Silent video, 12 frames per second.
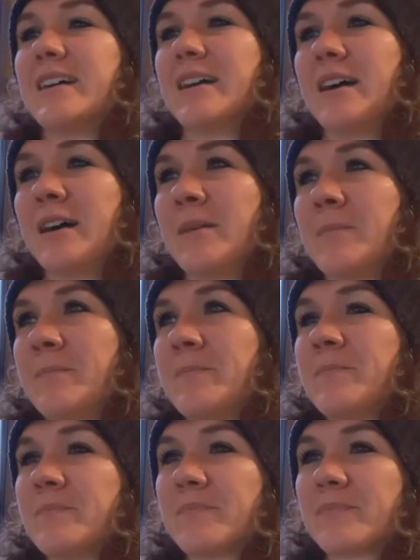All
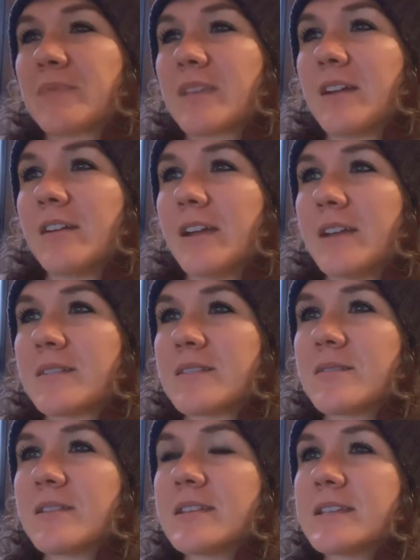right,
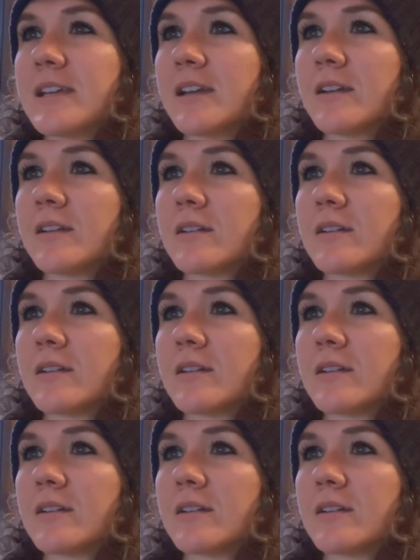so let's see.